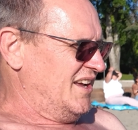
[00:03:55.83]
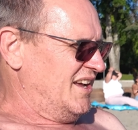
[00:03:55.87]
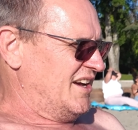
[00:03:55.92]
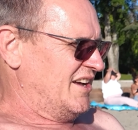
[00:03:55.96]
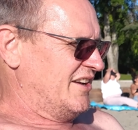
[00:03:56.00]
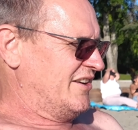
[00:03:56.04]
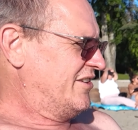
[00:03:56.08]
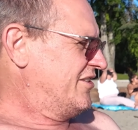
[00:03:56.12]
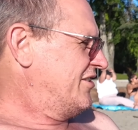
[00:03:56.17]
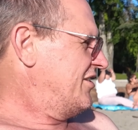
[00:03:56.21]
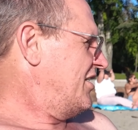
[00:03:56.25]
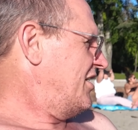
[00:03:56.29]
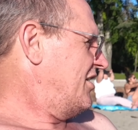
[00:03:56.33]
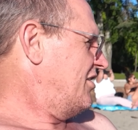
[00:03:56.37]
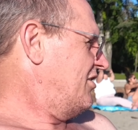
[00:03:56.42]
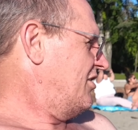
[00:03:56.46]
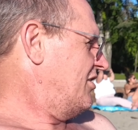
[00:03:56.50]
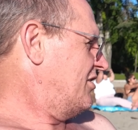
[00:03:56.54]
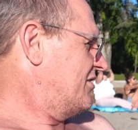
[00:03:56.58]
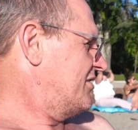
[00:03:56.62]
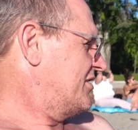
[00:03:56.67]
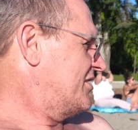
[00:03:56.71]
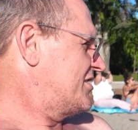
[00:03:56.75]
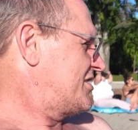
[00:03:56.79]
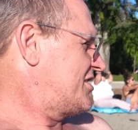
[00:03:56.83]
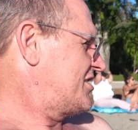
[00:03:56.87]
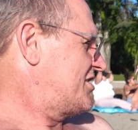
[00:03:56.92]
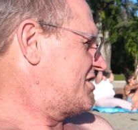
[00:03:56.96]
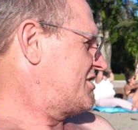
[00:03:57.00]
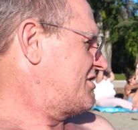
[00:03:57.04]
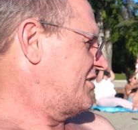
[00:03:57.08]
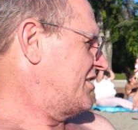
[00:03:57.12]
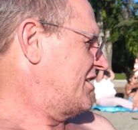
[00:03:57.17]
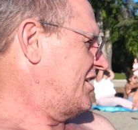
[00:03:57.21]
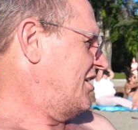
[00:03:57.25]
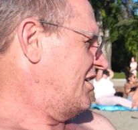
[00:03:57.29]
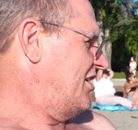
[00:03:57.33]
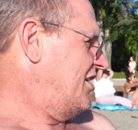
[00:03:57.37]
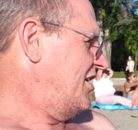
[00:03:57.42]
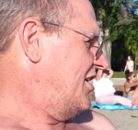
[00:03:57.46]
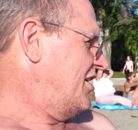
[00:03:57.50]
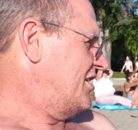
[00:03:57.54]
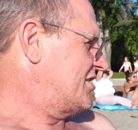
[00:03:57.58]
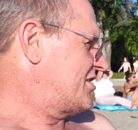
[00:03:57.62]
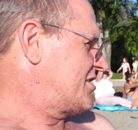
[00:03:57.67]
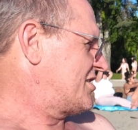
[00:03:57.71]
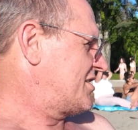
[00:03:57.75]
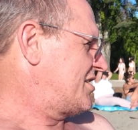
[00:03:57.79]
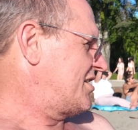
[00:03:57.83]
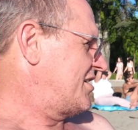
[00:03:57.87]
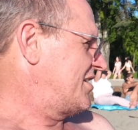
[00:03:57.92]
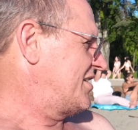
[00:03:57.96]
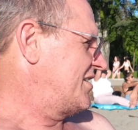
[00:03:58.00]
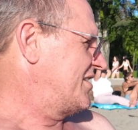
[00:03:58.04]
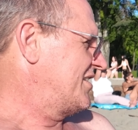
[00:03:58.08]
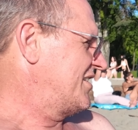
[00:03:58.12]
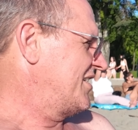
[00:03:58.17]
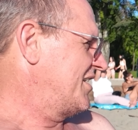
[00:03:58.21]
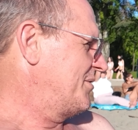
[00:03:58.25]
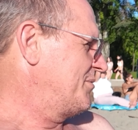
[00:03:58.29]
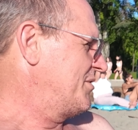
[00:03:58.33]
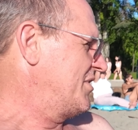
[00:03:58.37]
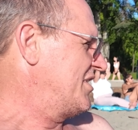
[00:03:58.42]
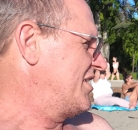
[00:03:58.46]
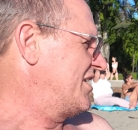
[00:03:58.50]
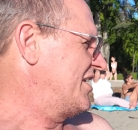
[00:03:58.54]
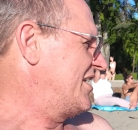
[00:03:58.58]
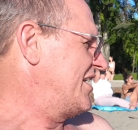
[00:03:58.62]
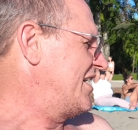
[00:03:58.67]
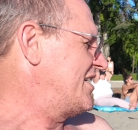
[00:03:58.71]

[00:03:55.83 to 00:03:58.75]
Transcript: I don't know how long this is going to last. I mean,